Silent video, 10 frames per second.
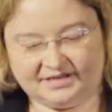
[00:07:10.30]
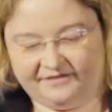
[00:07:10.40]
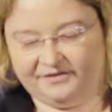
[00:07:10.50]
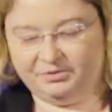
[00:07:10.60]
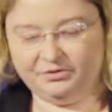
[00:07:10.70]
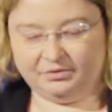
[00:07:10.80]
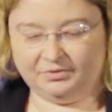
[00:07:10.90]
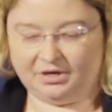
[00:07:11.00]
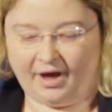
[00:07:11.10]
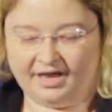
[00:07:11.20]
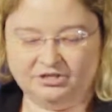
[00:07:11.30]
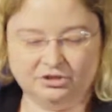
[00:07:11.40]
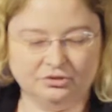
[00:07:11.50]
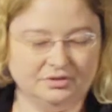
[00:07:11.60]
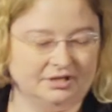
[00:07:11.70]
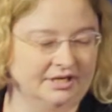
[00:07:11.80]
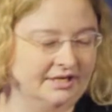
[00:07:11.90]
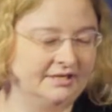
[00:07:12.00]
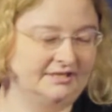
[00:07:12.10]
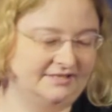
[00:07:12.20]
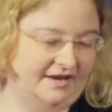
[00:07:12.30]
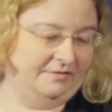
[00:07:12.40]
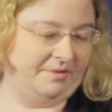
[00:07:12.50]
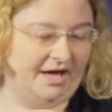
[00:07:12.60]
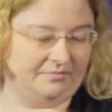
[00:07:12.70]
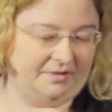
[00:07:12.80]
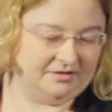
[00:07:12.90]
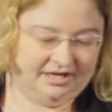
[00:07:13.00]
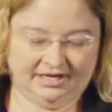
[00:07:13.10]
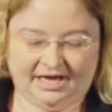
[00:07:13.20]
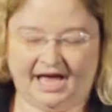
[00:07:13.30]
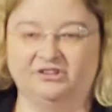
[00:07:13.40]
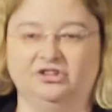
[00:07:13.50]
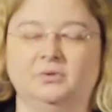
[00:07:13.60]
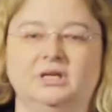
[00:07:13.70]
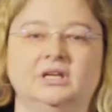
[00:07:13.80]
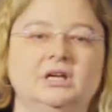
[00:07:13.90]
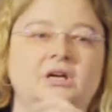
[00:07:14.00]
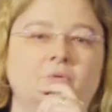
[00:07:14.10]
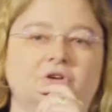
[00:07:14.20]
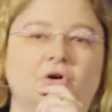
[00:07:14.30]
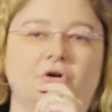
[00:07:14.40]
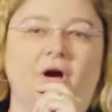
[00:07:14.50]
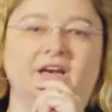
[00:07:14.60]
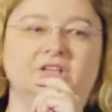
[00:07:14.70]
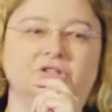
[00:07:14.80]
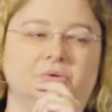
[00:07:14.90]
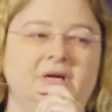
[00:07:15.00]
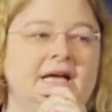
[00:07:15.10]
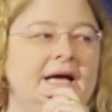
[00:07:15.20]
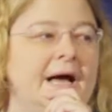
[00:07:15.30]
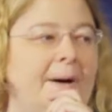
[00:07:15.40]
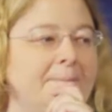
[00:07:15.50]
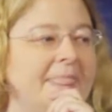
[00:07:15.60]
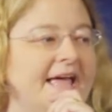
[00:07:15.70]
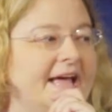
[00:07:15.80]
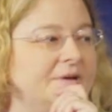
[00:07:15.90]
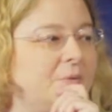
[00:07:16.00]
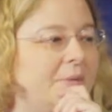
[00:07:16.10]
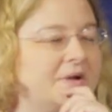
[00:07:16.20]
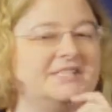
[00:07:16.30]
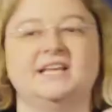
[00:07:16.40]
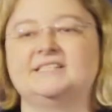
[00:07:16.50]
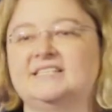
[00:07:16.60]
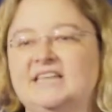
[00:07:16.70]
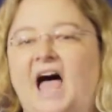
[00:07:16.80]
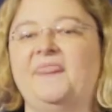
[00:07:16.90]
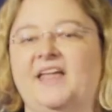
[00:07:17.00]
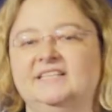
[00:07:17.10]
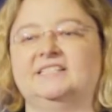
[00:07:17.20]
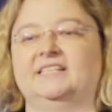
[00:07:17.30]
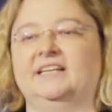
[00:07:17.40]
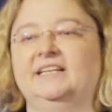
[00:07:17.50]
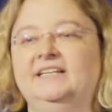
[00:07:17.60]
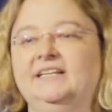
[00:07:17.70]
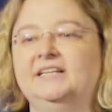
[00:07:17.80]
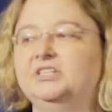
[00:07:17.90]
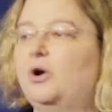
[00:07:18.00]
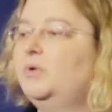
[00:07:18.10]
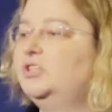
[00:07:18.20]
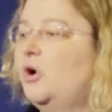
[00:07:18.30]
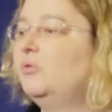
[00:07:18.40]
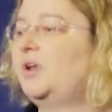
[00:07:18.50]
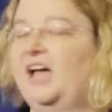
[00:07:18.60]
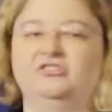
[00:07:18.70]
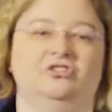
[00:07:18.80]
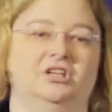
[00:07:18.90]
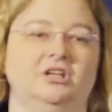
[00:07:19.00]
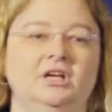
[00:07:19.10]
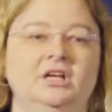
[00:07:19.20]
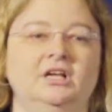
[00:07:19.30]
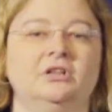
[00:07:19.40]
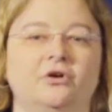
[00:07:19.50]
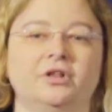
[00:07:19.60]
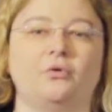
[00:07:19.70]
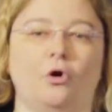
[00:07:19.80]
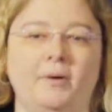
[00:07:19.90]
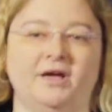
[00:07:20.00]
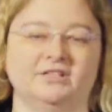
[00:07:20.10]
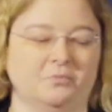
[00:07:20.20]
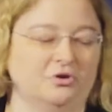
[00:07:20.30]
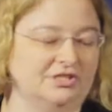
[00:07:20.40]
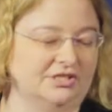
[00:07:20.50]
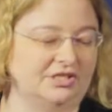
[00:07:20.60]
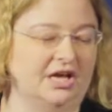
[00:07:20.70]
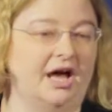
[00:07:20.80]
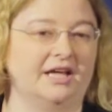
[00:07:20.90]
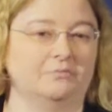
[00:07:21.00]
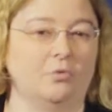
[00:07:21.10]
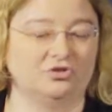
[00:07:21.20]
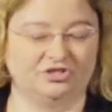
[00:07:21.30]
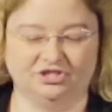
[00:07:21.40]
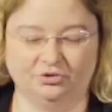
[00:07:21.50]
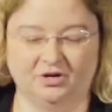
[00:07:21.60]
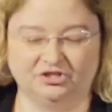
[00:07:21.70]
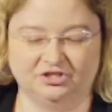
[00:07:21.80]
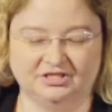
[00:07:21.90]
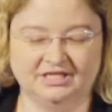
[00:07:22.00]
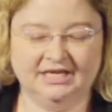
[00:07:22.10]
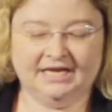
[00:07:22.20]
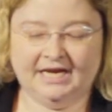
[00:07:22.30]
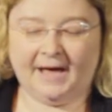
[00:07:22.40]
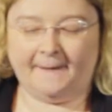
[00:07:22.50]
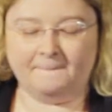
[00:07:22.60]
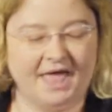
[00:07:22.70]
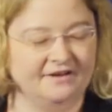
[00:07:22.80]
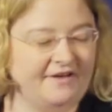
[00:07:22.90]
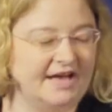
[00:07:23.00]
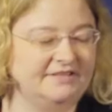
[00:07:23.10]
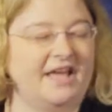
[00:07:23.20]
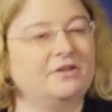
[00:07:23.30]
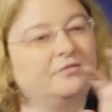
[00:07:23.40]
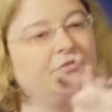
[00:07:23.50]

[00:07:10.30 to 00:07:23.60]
stuff in blue that we know how to do, and the stuff in black that actually we don't know how to do. And what I want to say is it's not that easy. We don't actually learn and grow by osmosis in most situations. And in fact, if I can